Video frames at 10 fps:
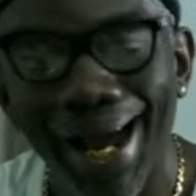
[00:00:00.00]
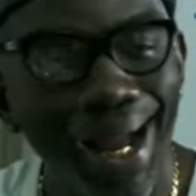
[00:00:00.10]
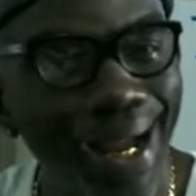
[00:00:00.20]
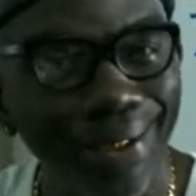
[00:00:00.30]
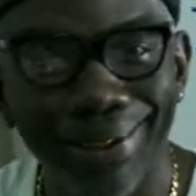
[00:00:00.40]

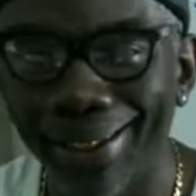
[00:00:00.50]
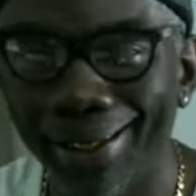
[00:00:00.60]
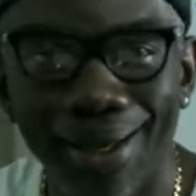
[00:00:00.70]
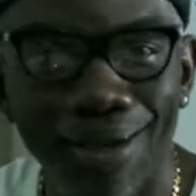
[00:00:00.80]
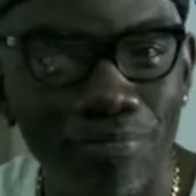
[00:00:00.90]
I
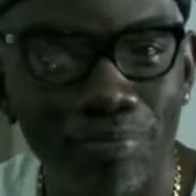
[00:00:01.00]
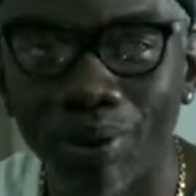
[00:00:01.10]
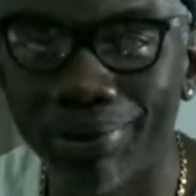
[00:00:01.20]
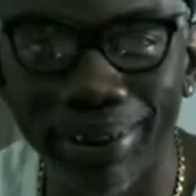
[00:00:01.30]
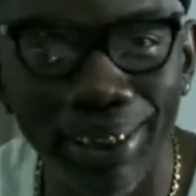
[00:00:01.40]
can't have
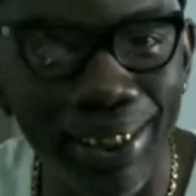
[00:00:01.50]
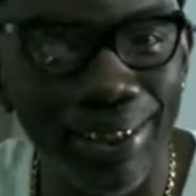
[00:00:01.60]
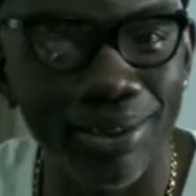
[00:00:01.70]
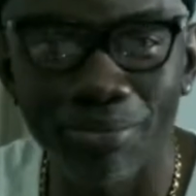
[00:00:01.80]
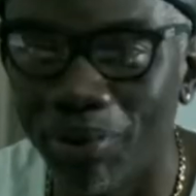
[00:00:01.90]
broken
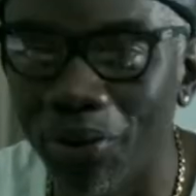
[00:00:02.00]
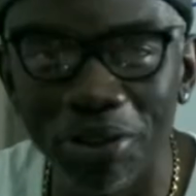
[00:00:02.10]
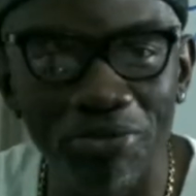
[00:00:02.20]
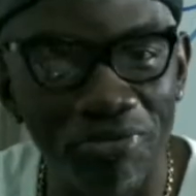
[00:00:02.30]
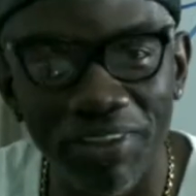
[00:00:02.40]
legs and
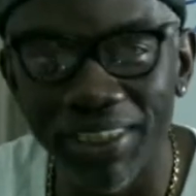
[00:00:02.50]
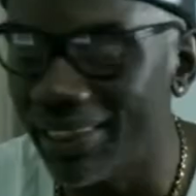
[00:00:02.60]
broken feet